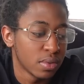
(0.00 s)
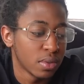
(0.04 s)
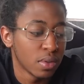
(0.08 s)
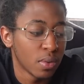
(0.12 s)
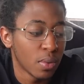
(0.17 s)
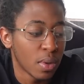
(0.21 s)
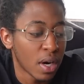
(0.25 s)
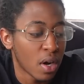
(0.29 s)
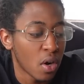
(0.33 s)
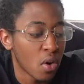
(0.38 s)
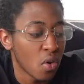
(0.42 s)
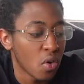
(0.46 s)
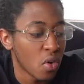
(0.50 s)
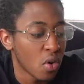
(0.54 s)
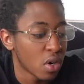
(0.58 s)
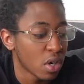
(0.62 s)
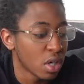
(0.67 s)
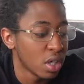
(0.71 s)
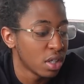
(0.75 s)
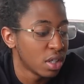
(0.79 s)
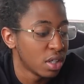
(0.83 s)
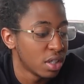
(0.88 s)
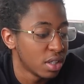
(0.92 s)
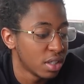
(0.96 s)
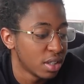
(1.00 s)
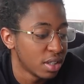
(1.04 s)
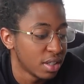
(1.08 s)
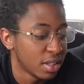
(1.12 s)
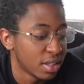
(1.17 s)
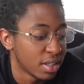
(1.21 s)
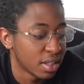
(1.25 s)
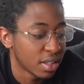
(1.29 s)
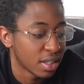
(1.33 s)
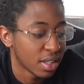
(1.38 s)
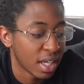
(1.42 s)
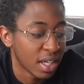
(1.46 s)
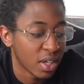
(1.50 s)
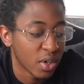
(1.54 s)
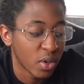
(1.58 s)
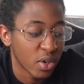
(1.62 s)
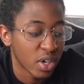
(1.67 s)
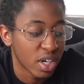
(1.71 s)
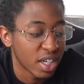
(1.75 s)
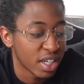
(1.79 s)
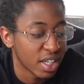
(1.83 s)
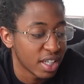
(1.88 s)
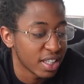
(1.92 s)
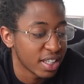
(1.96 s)
What I order? I ain't
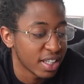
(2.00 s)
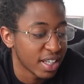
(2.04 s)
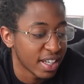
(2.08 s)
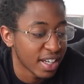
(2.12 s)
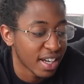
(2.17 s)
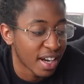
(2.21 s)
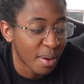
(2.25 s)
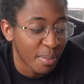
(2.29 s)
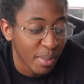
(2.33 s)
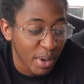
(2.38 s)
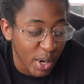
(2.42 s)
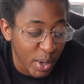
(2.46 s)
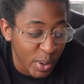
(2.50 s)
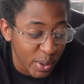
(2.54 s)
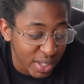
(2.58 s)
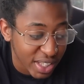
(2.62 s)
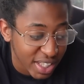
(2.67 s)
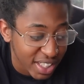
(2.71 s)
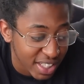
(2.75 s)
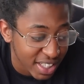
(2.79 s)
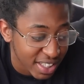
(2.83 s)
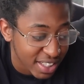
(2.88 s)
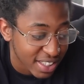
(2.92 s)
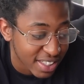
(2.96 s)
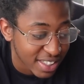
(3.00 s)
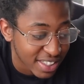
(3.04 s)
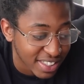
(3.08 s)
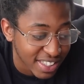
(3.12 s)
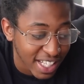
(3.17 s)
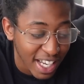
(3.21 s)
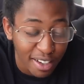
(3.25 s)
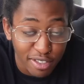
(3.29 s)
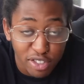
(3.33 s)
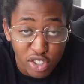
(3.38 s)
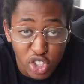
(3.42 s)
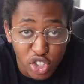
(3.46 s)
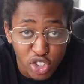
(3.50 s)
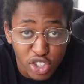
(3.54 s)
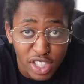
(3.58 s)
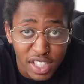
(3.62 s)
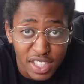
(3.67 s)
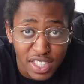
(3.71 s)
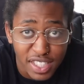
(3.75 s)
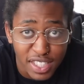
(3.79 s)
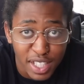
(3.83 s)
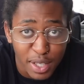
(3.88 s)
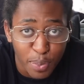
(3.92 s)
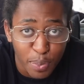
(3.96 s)
ordered nothing yet. I'm gonna go with the South Street
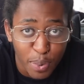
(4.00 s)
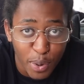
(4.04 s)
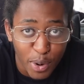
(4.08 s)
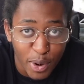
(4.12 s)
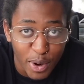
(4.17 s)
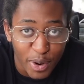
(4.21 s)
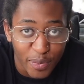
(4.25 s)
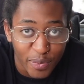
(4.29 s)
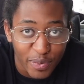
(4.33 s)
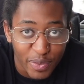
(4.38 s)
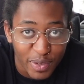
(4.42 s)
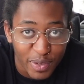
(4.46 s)
Seaport.